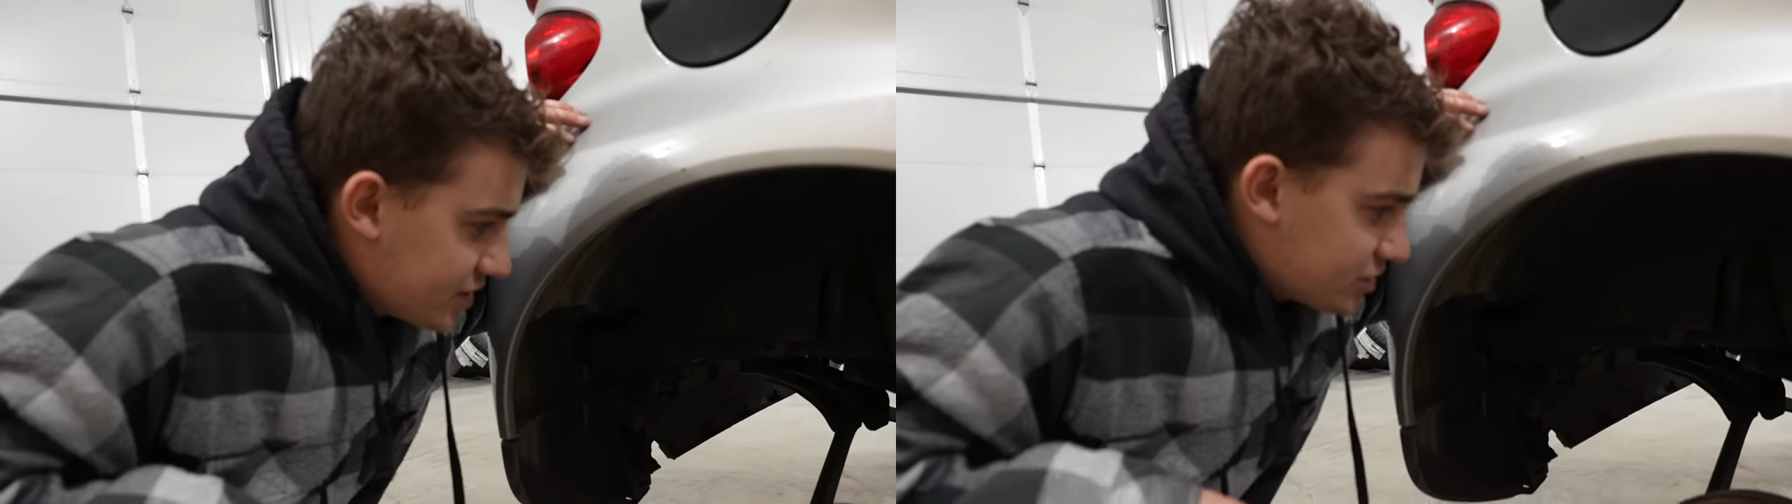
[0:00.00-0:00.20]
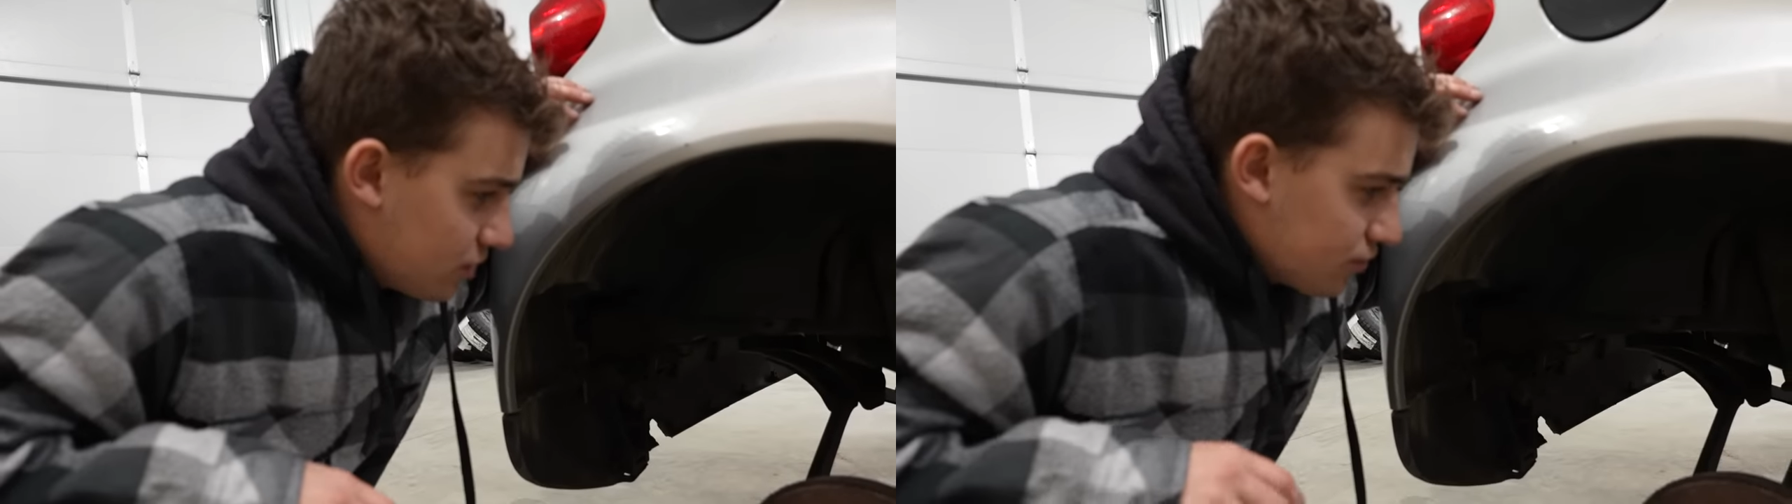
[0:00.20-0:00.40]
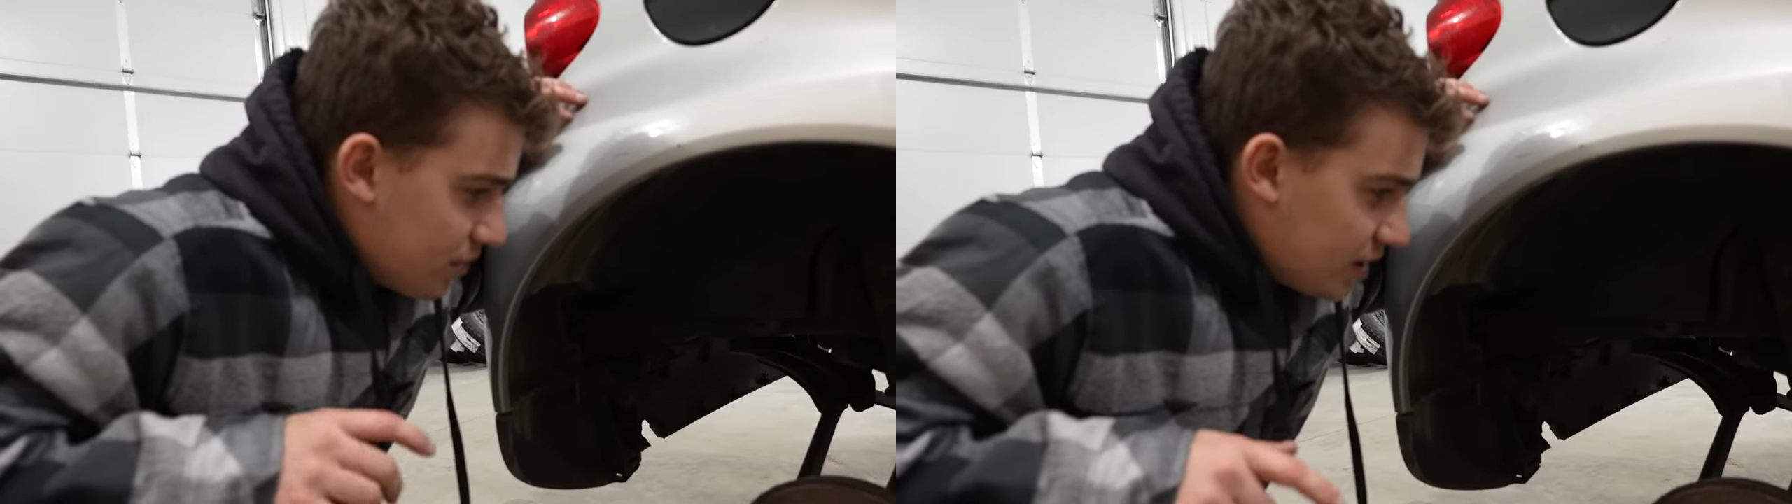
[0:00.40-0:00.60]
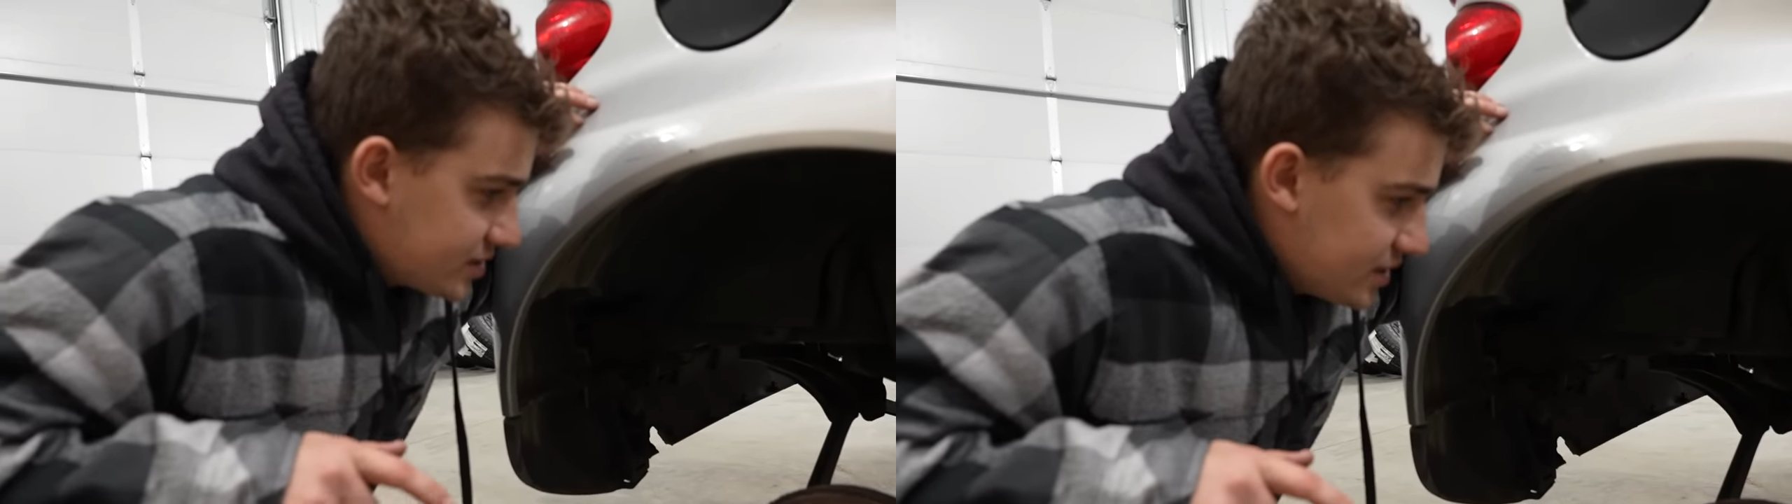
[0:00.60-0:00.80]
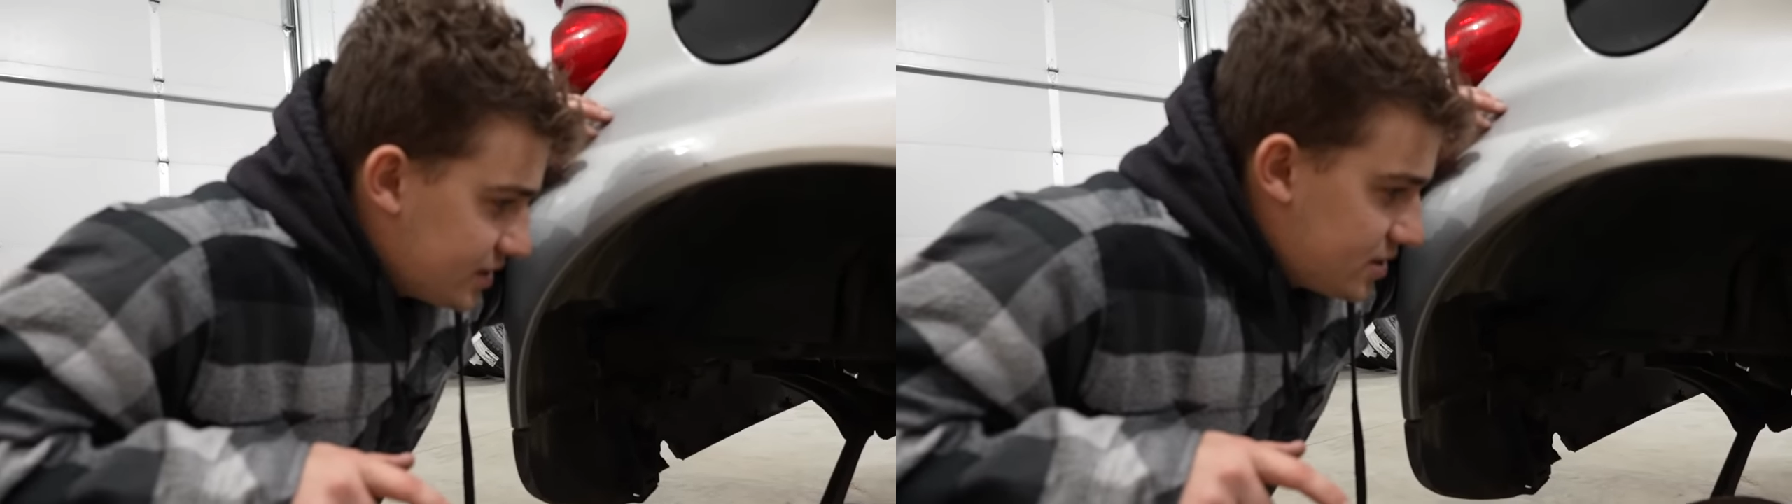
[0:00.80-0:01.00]
is so
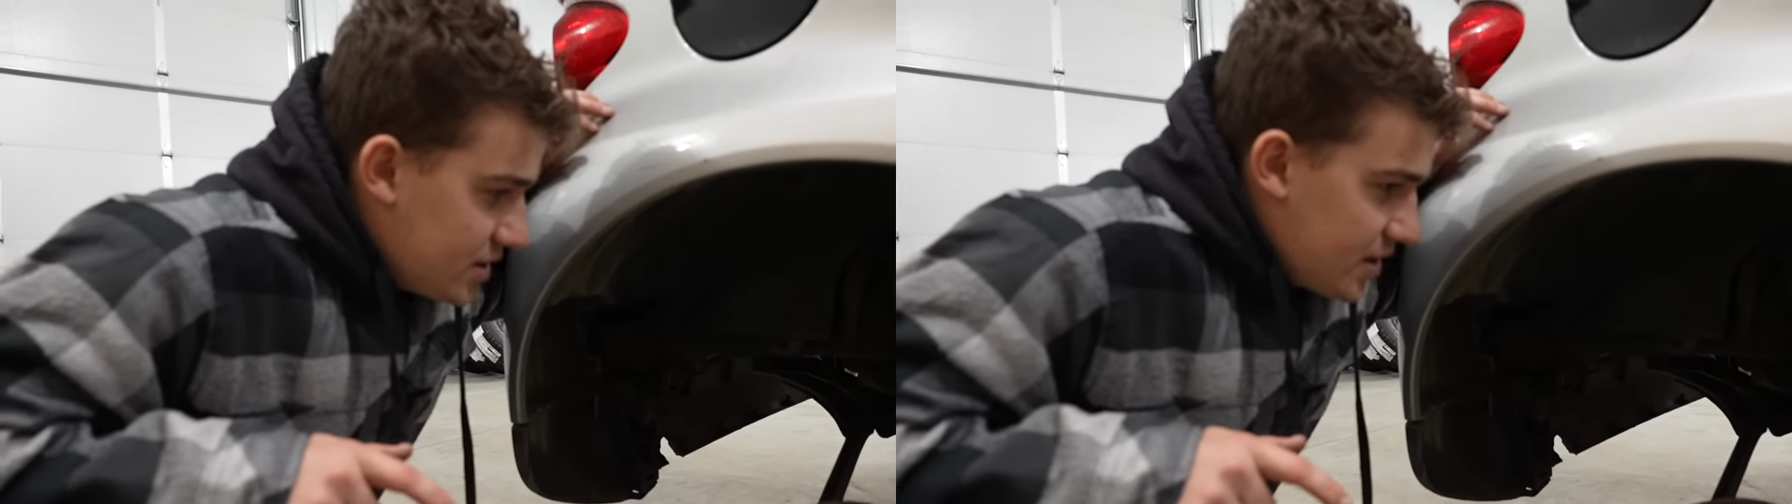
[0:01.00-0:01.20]
rusted